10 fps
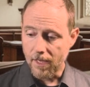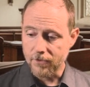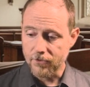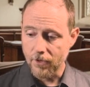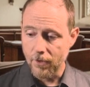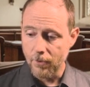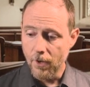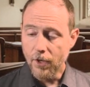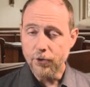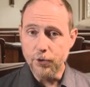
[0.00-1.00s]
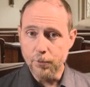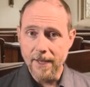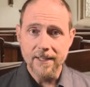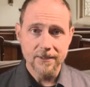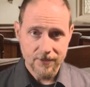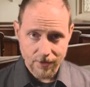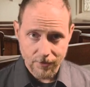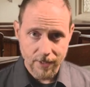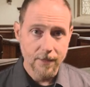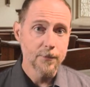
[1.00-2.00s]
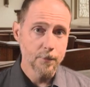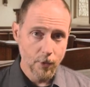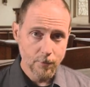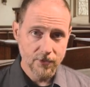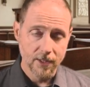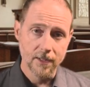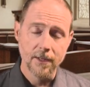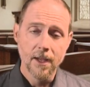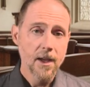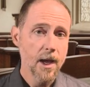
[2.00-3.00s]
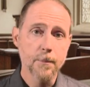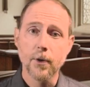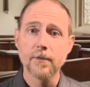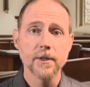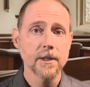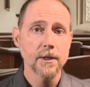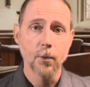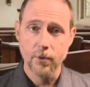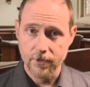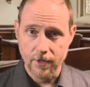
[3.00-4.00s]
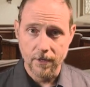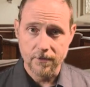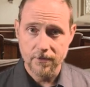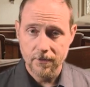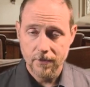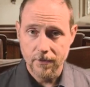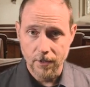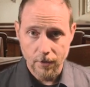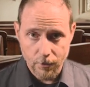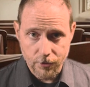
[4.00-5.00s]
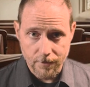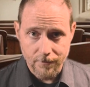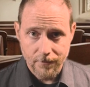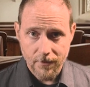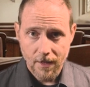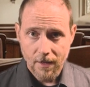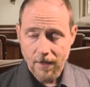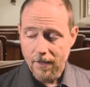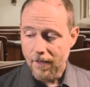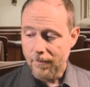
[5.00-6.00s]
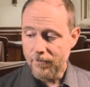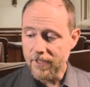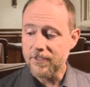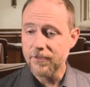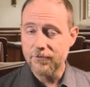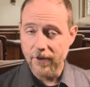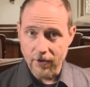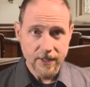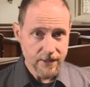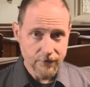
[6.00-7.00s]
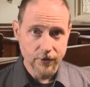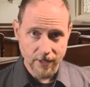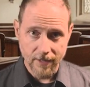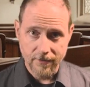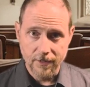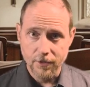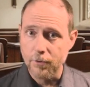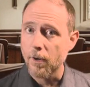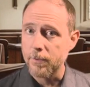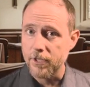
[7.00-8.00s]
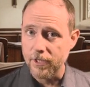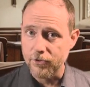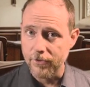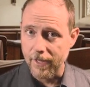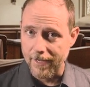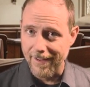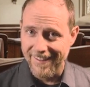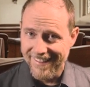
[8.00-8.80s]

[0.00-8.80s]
And so you may consider him, the Pope said, a perfectly orthodox theologian. This is very different, I think, than the reputation that,